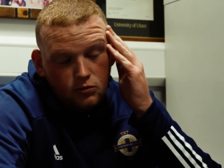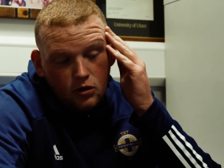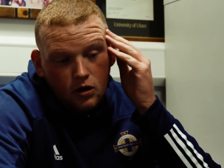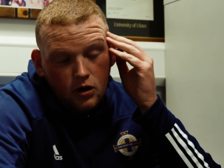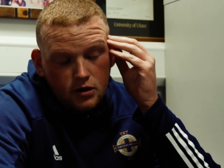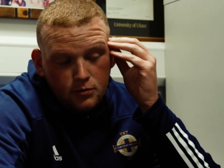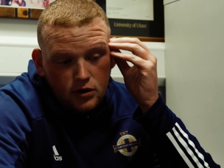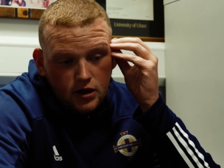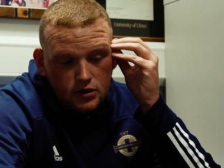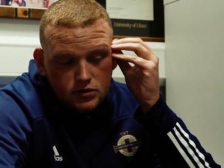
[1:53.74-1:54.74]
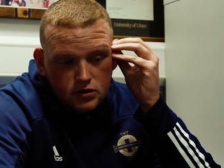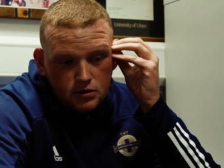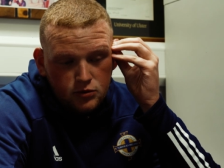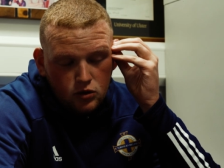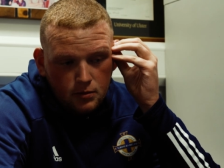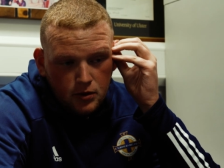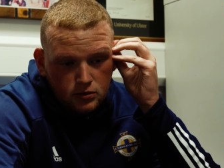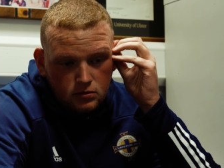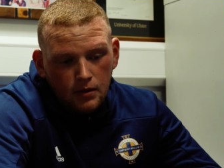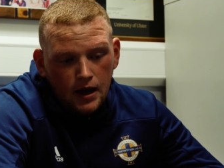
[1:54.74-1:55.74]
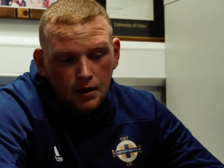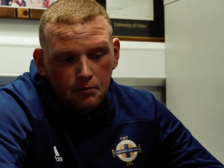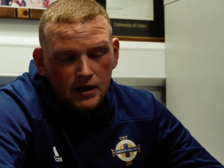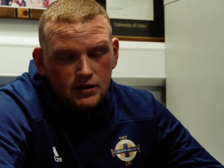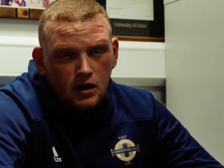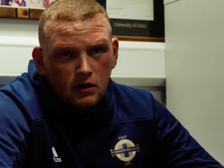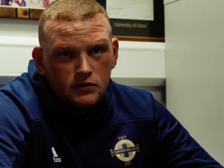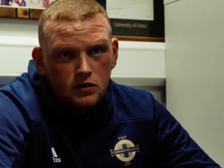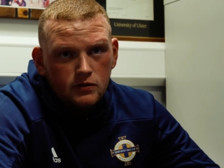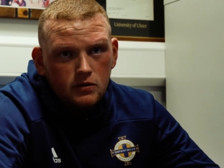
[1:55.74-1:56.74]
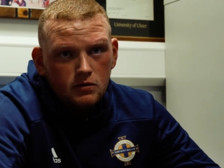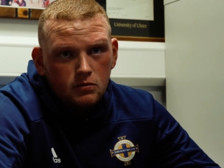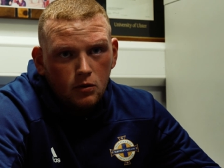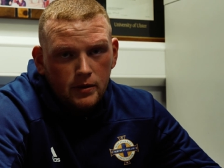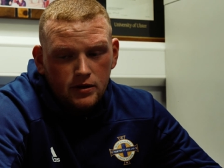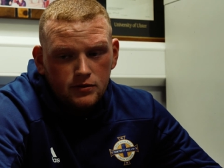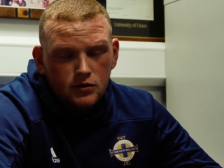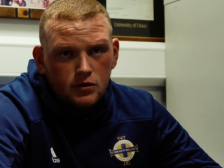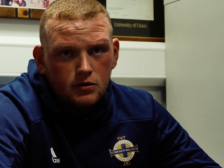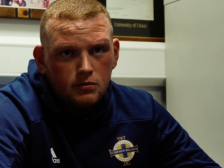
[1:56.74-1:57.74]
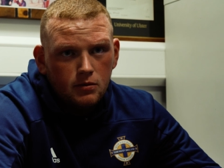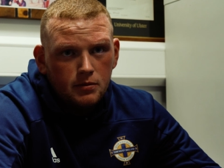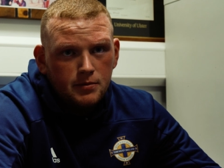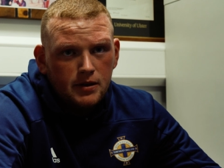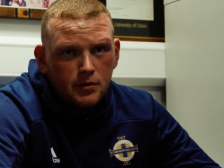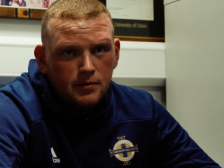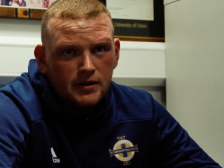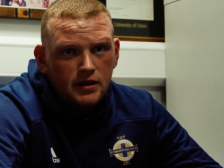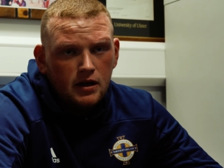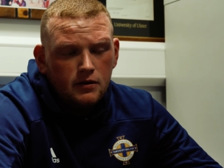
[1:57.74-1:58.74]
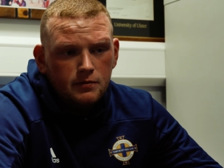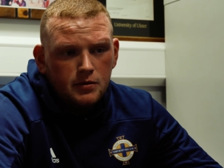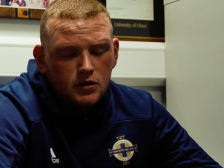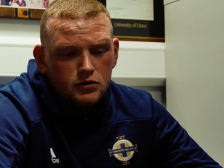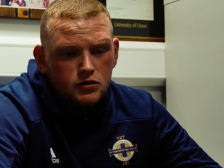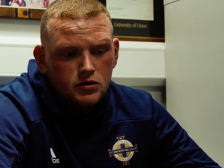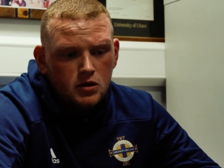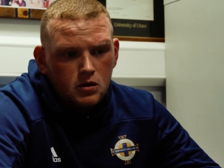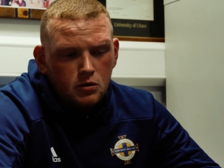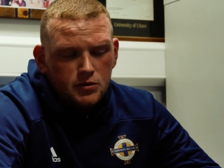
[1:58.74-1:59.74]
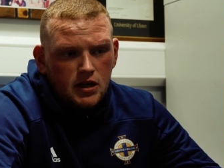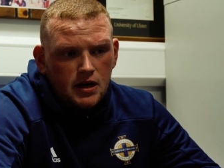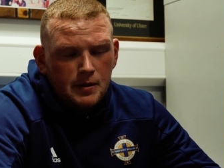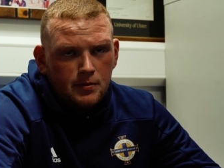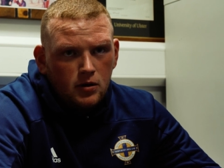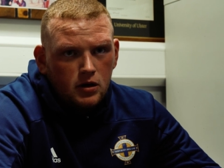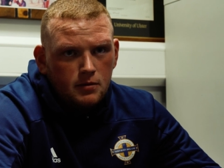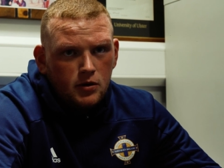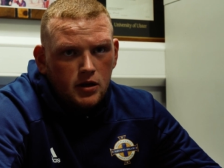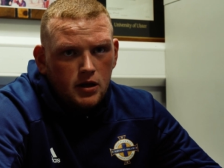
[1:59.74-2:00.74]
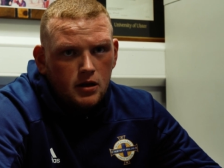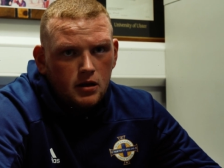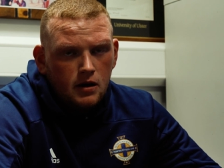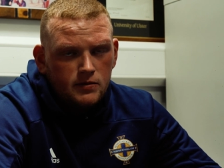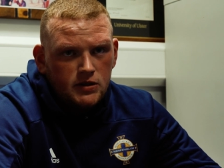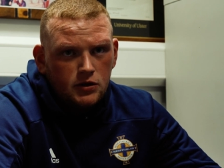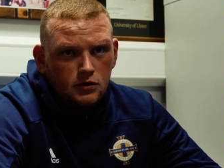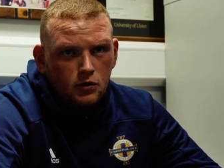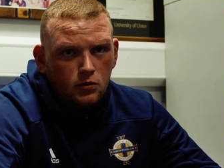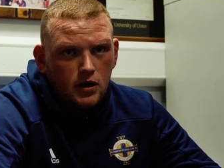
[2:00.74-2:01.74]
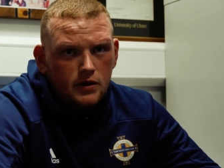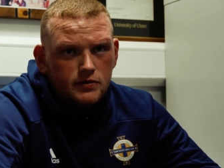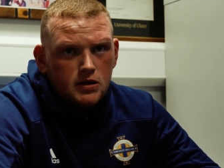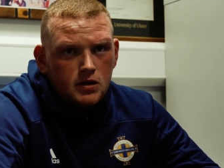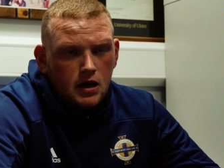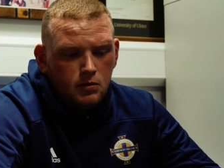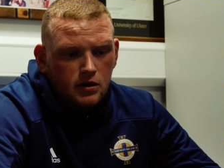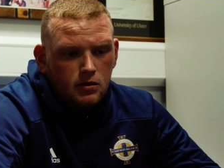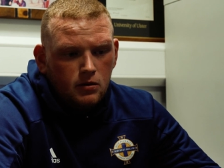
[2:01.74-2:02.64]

Well, our community is, it was all about um, mental health stuff, or we concerned or about mental health because there was a lot of people in our community obviously took their own lives and we